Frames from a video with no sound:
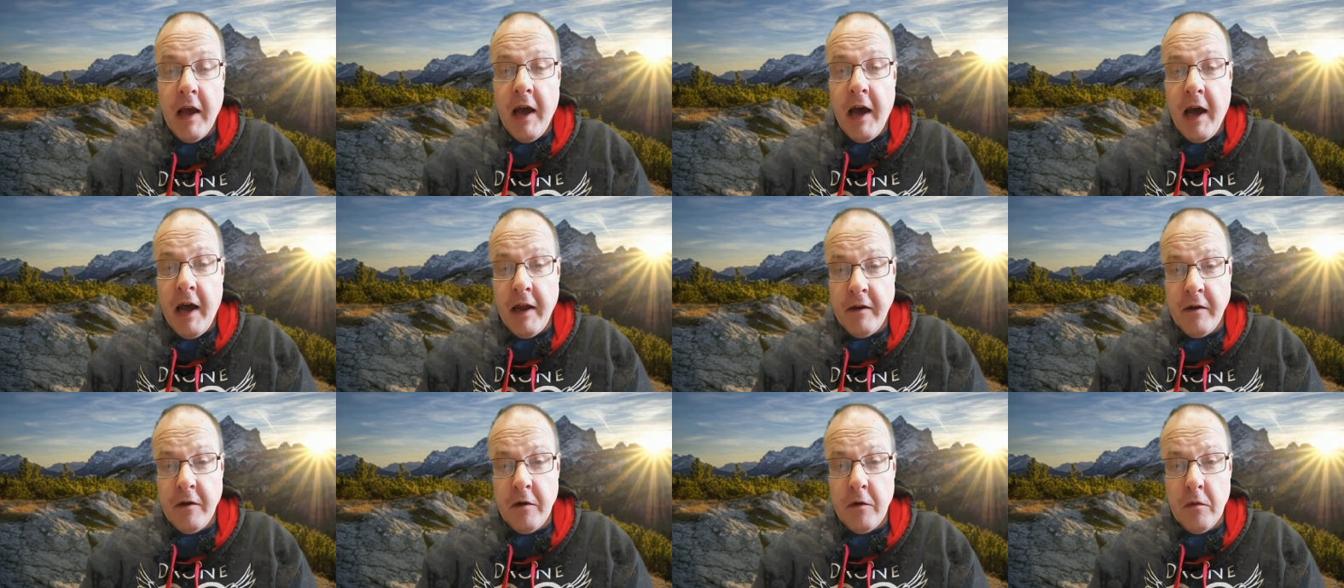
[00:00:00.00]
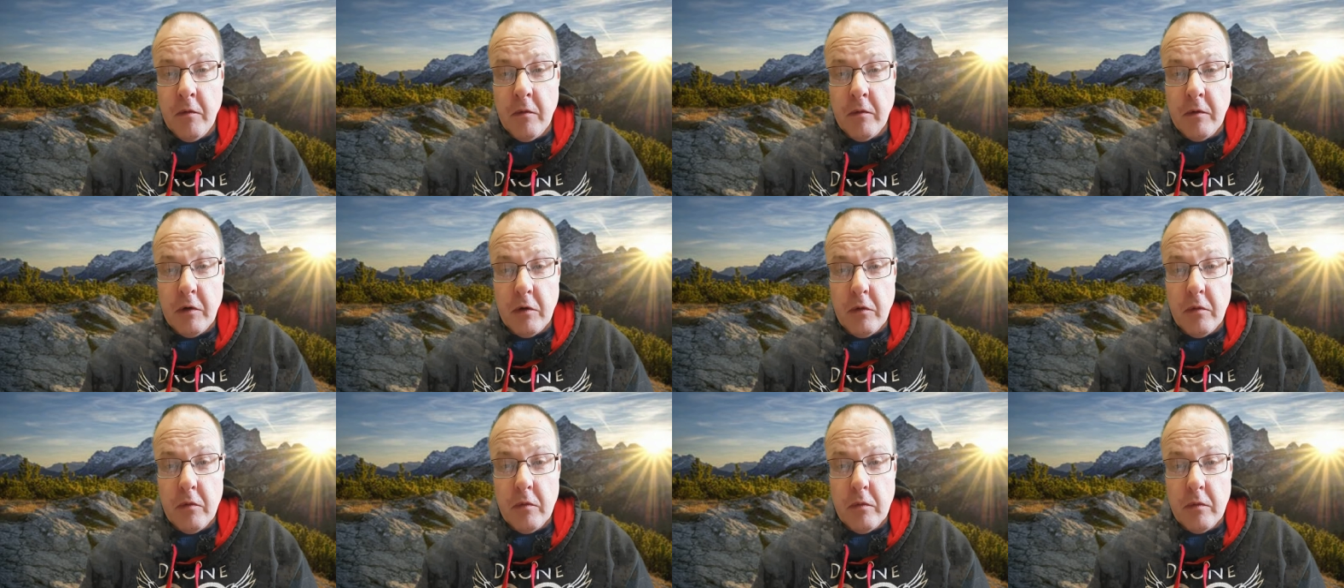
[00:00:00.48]
I do
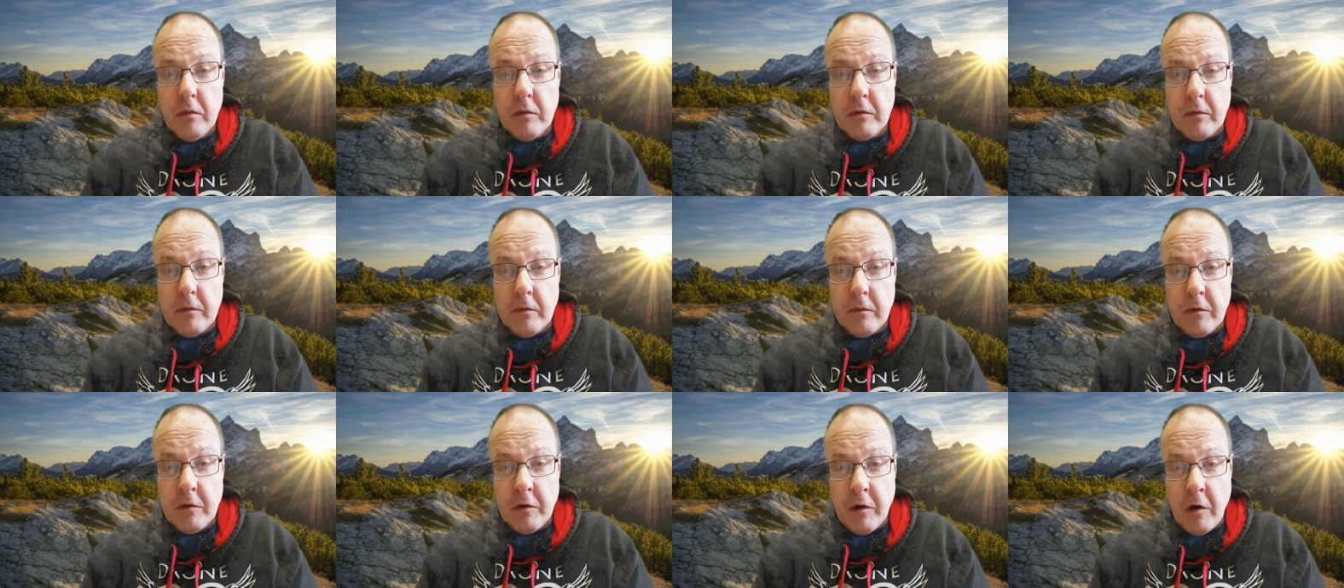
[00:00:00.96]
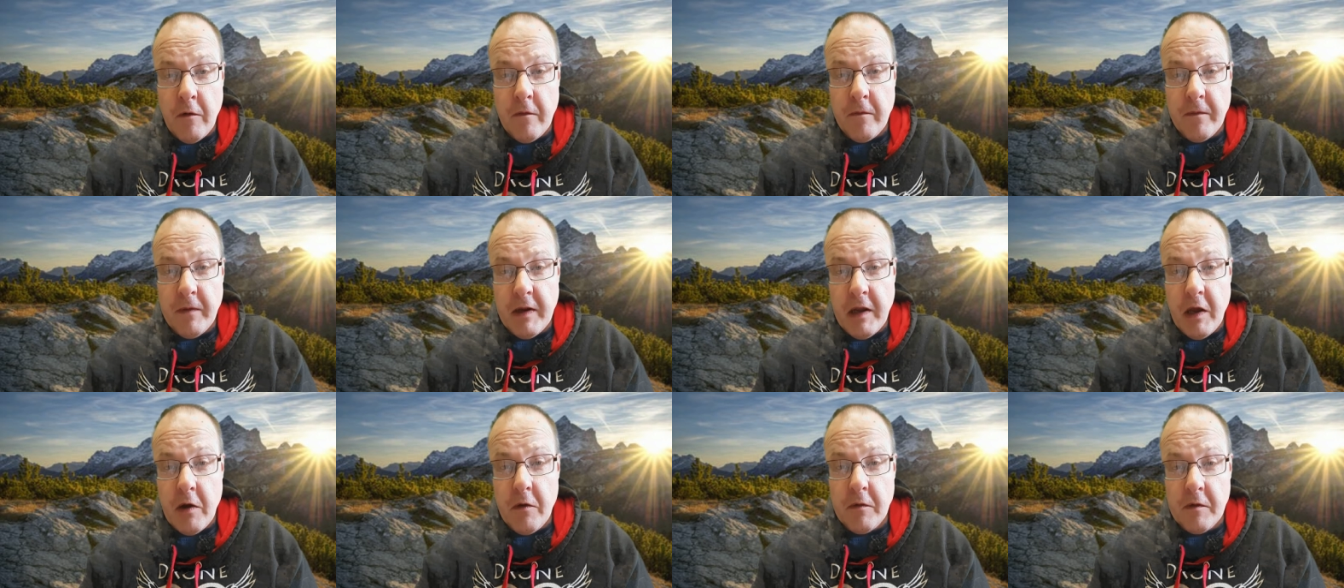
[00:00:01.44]
drone
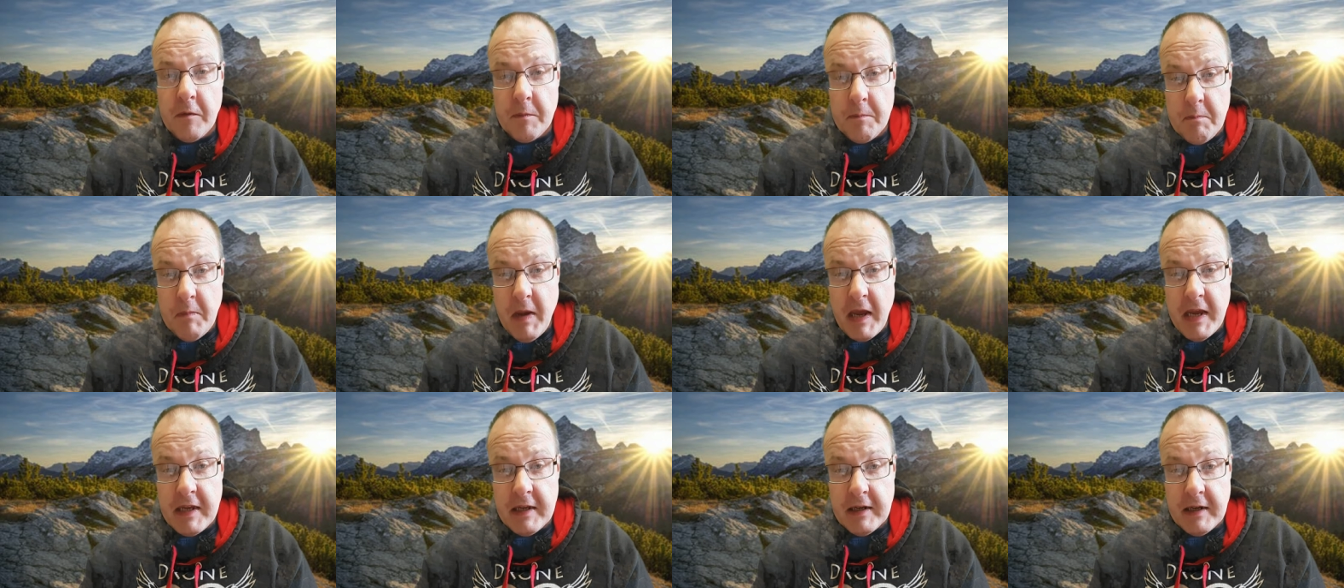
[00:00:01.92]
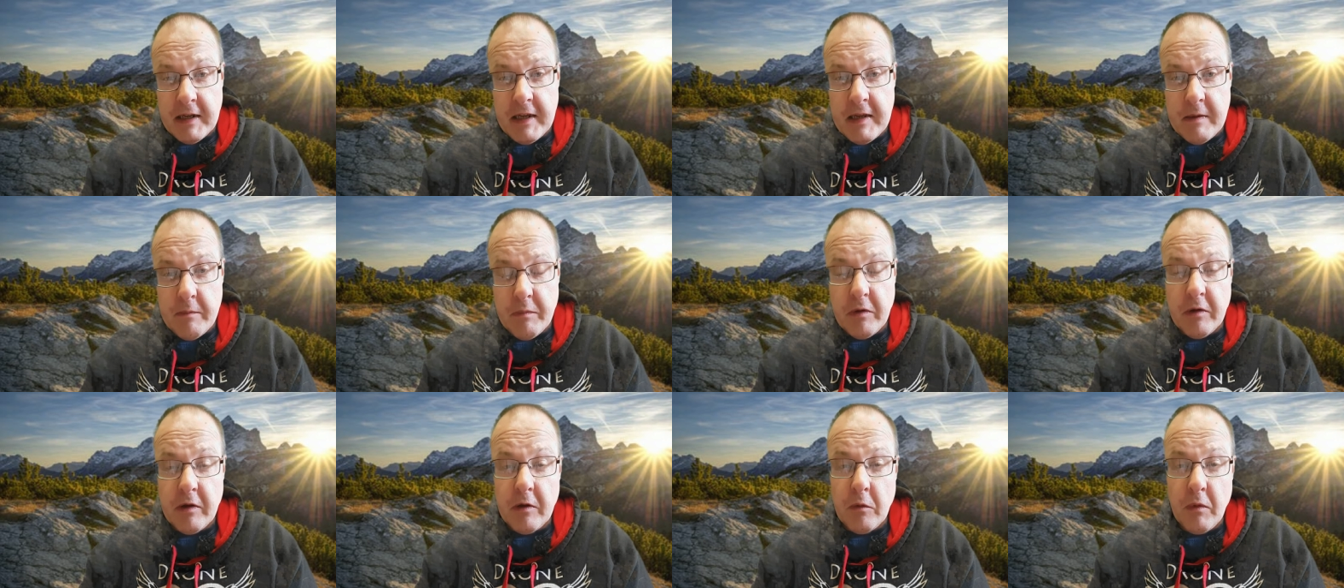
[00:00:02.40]
videos mainly,
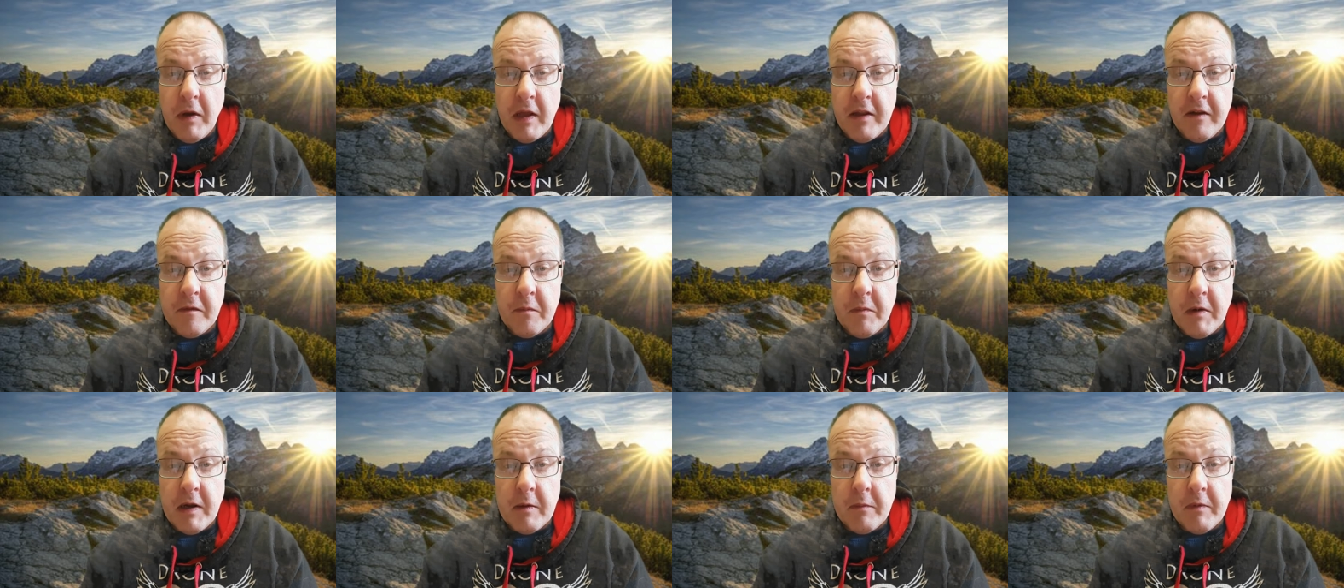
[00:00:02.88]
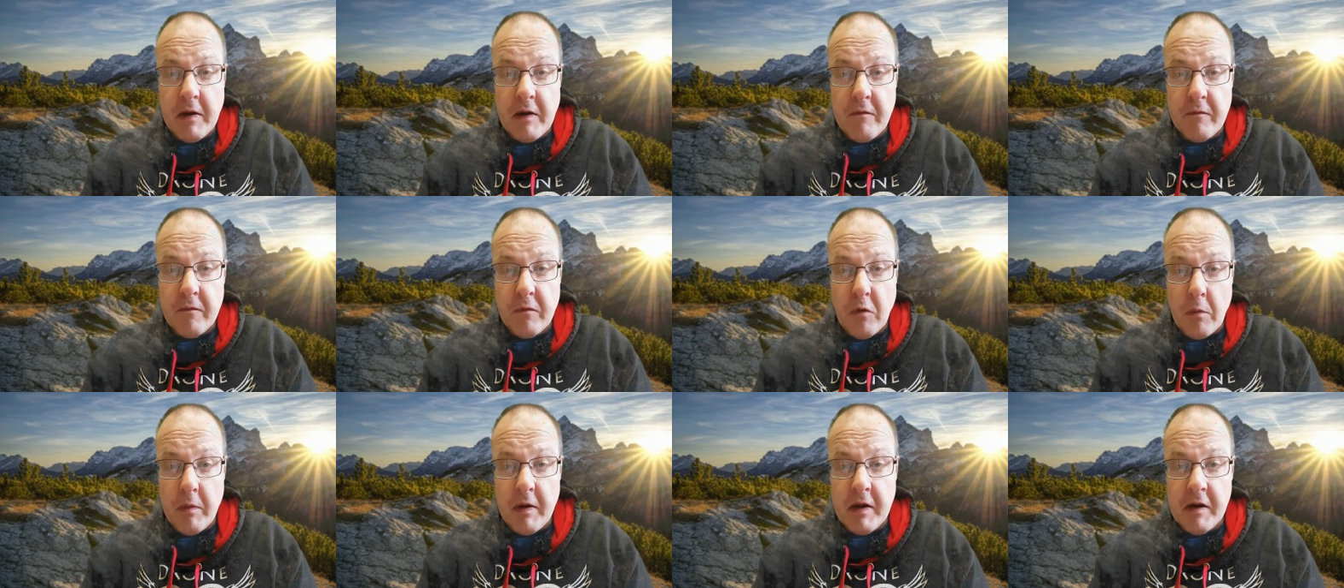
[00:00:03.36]
but the weather's been a bit
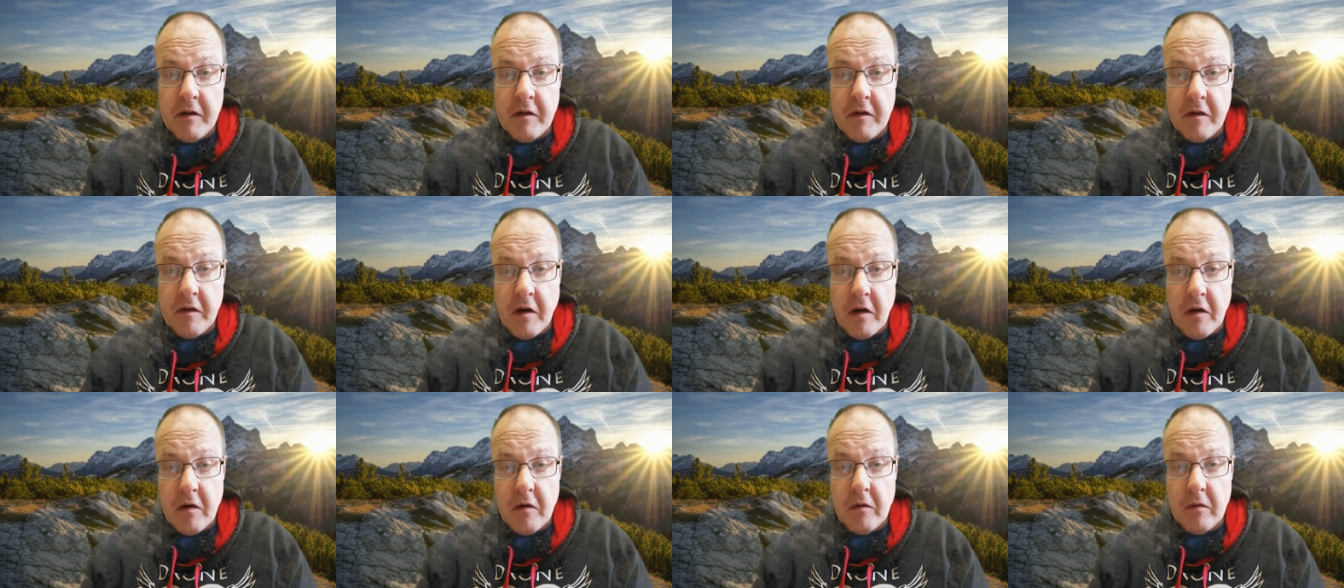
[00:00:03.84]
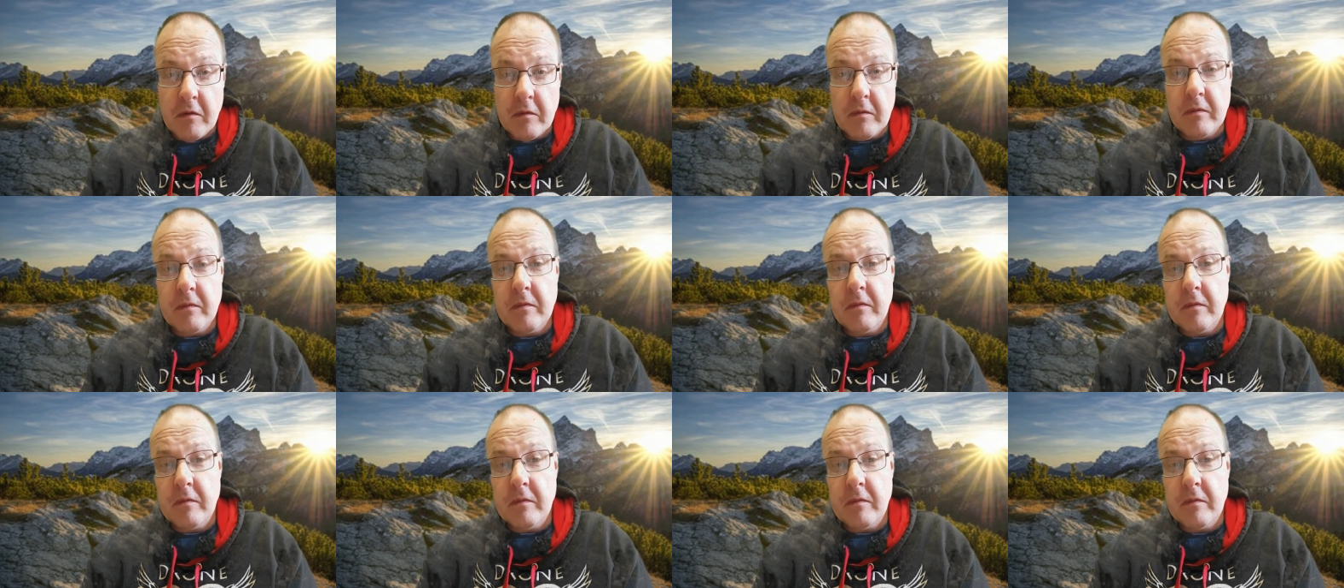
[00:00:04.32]
rubbish, so